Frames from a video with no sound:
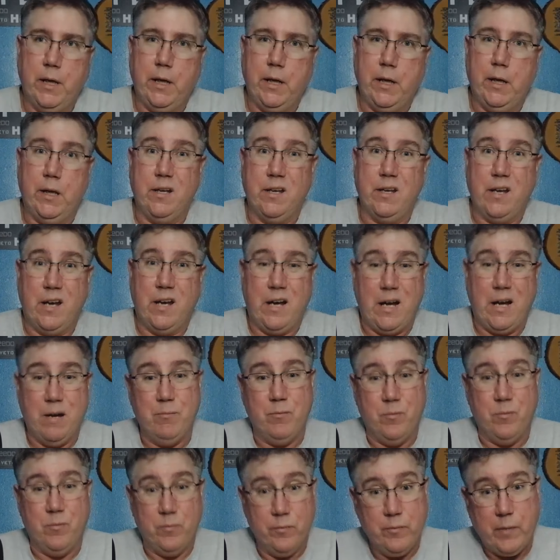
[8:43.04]
and
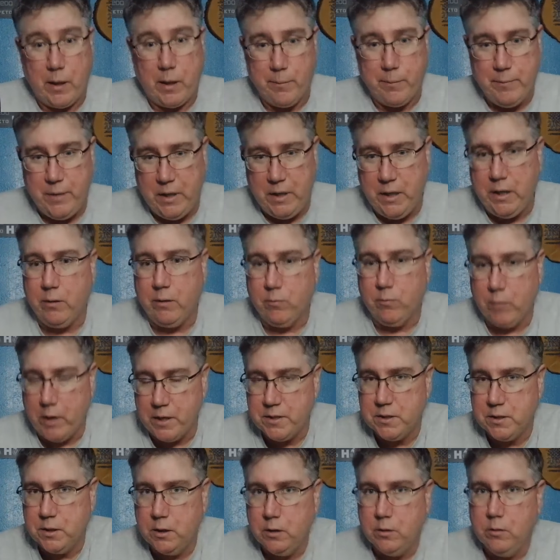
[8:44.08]
I'm needing
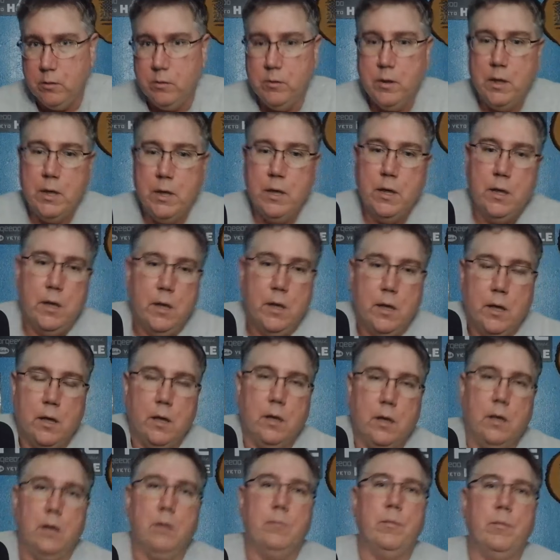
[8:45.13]
rescued,
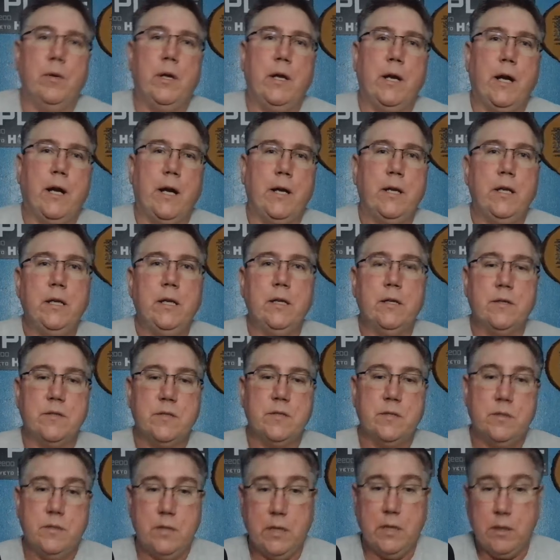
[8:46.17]
and I need to
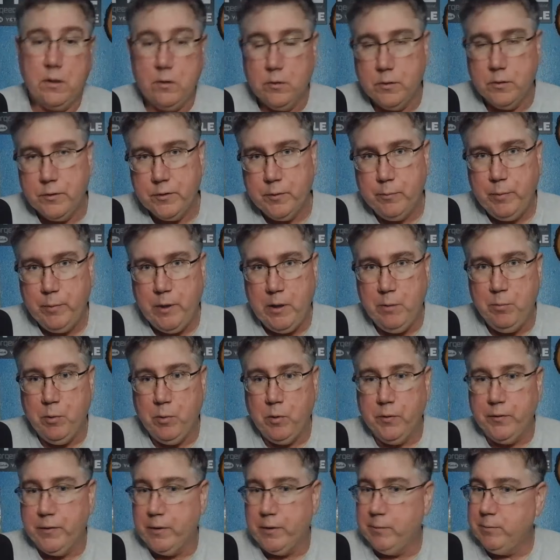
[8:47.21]
signal some
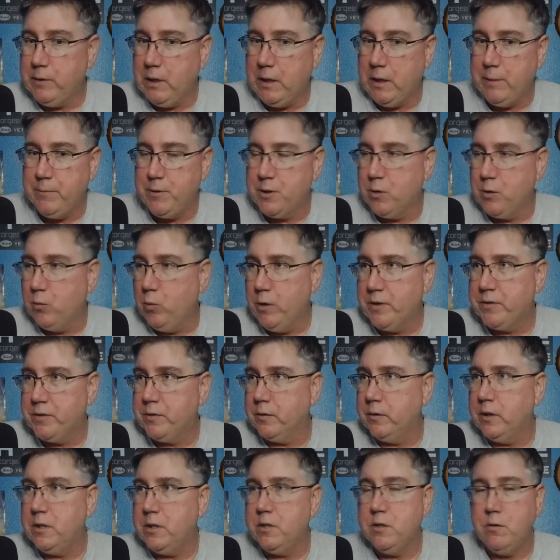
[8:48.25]
people. Sometimes your
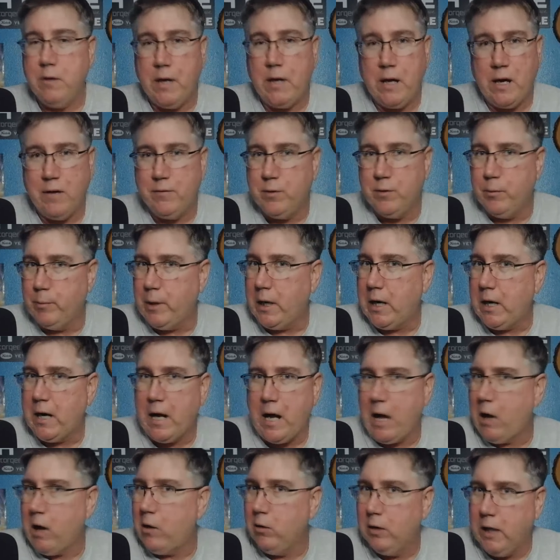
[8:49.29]
whistle that you have, no matter
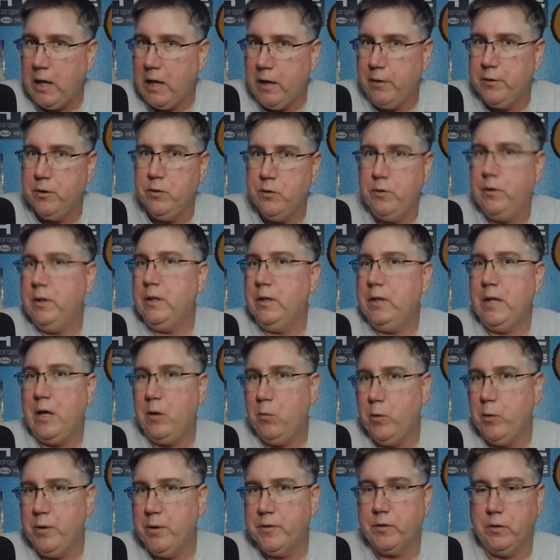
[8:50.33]
how loud you think
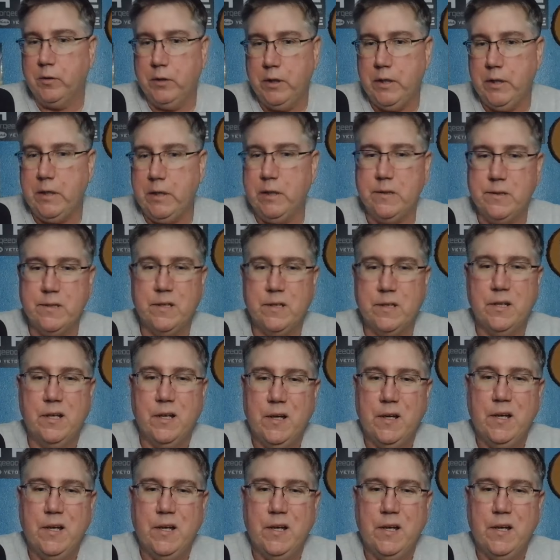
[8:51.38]
that whistle is,